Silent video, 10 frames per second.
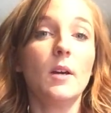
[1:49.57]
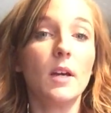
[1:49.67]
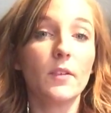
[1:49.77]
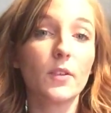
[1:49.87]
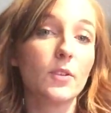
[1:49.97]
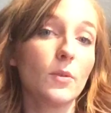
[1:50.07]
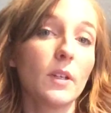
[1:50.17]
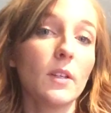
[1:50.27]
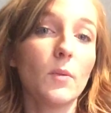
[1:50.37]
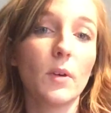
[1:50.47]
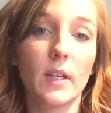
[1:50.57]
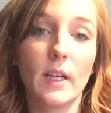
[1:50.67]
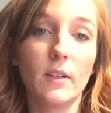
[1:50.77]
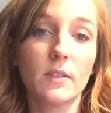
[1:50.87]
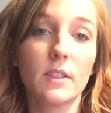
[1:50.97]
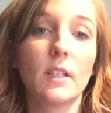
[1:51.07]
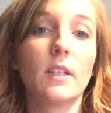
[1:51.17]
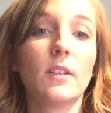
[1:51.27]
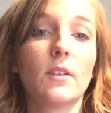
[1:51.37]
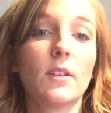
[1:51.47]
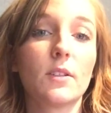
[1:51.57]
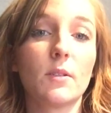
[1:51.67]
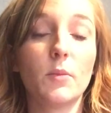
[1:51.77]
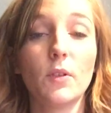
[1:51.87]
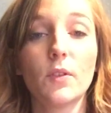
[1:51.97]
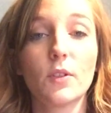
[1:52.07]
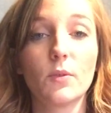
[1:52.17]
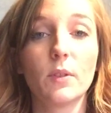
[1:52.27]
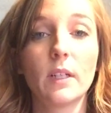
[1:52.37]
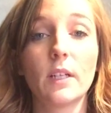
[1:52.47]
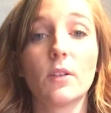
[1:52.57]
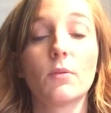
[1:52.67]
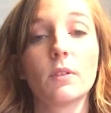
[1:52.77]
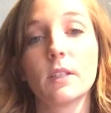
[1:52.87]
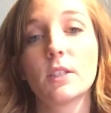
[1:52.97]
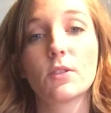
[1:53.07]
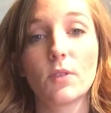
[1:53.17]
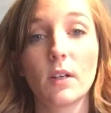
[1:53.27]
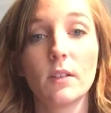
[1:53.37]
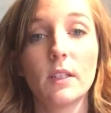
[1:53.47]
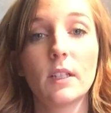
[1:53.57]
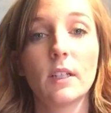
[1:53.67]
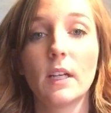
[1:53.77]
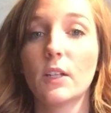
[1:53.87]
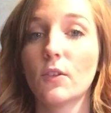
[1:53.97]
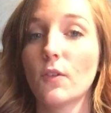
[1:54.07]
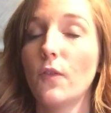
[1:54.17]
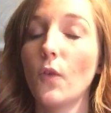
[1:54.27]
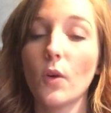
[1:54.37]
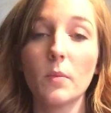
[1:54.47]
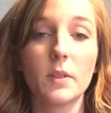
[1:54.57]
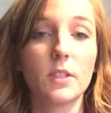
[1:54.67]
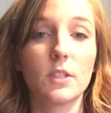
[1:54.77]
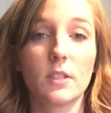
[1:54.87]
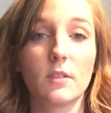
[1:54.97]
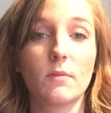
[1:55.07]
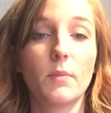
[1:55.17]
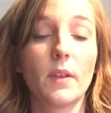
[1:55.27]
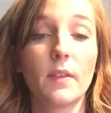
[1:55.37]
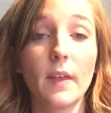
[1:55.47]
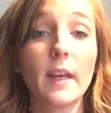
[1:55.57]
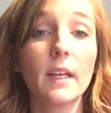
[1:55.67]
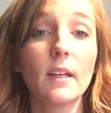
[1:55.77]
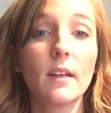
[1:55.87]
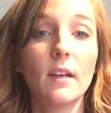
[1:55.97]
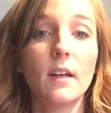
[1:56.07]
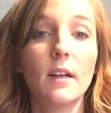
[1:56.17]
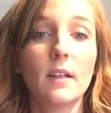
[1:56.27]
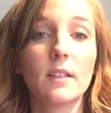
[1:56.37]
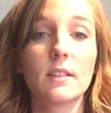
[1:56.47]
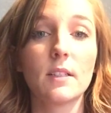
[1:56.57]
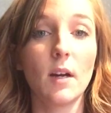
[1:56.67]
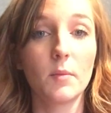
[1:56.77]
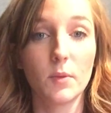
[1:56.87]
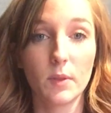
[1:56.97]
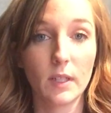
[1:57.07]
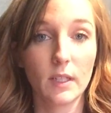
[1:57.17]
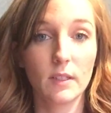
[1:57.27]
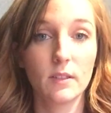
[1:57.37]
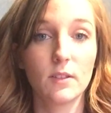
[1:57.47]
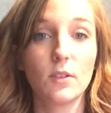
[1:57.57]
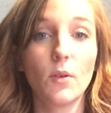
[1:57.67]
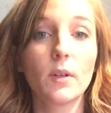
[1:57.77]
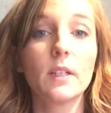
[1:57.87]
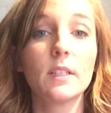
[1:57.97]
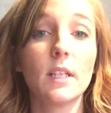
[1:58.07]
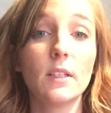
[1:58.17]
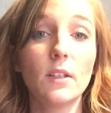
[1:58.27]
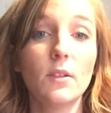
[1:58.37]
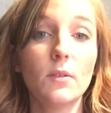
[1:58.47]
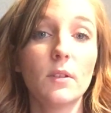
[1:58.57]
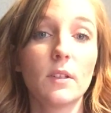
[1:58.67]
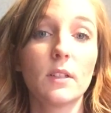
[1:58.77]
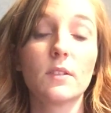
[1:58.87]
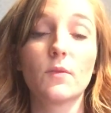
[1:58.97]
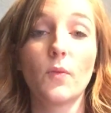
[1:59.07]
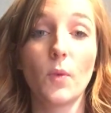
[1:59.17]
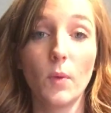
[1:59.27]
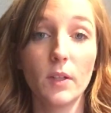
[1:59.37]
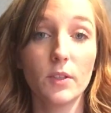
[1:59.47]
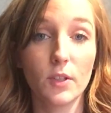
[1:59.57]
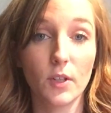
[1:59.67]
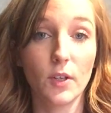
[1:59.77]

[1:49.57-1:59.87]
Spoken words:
If you're doing the workouts and there's a move you're doing and you're really struggling and your form is just pathetic, stop doing it. Don't continue, because for one, you're going to